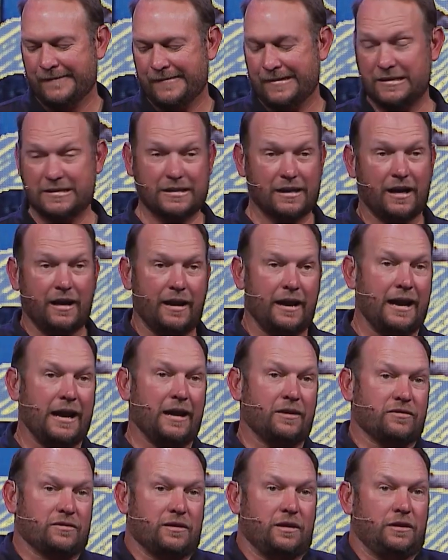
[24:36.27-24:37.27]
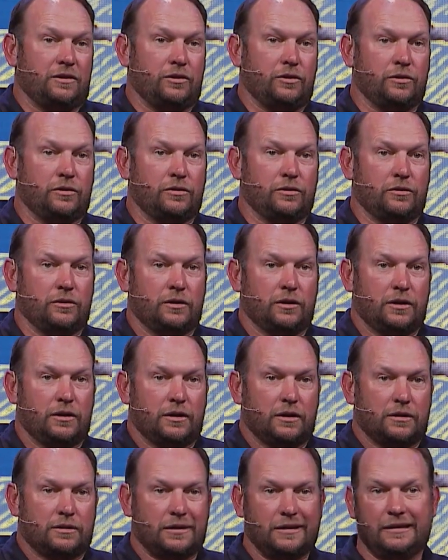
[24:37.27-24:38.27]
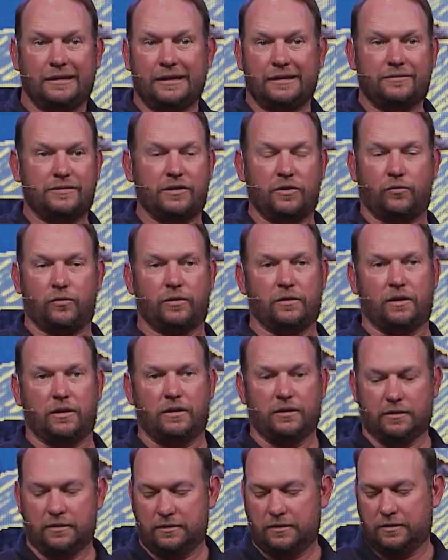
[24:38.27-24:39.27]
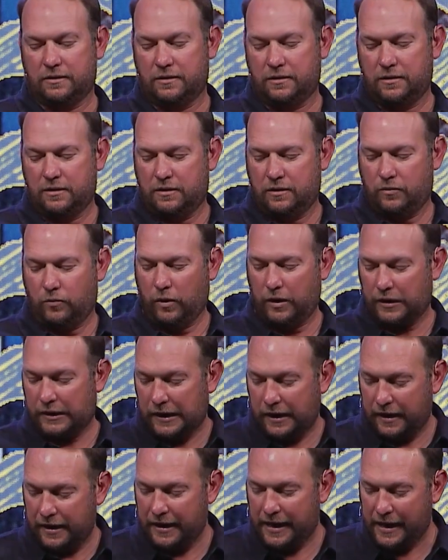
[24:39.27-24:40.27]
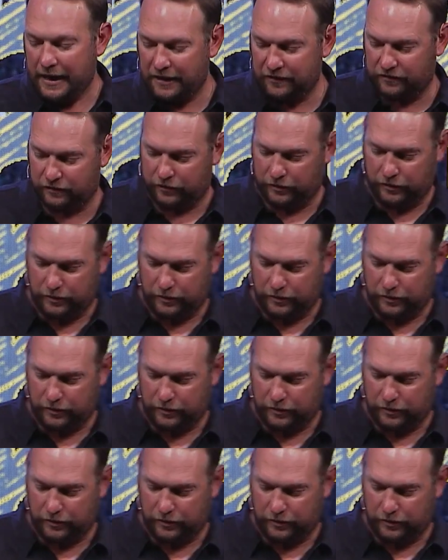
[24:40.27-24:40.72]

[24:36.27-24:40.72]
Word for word: Is God asking you to live differently? What God asks